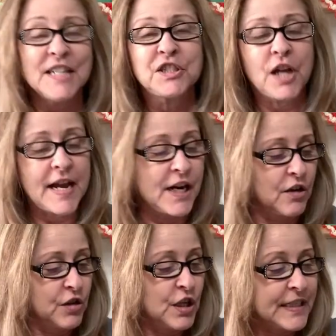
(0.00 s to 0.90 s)

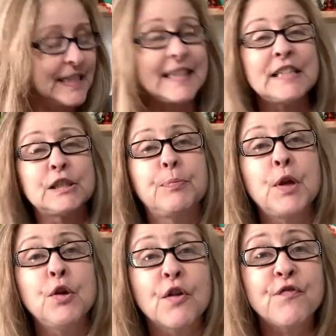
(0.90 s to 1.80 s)
Tiger, look at this
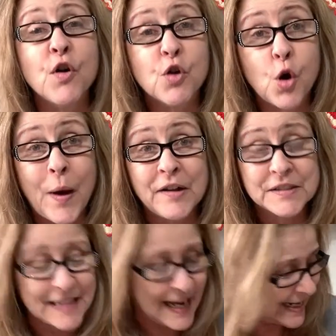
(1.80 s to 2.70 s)
beautiful
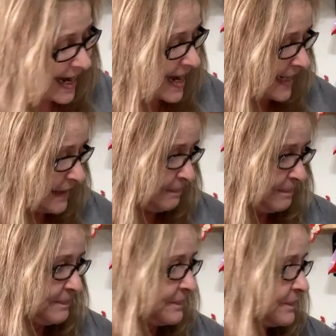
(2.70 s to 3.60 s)
quilt I got.
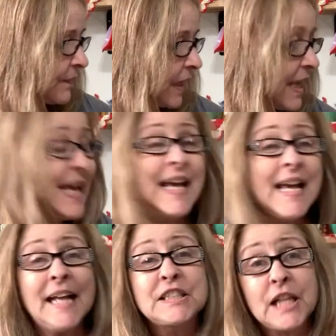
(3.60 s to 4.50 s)
It's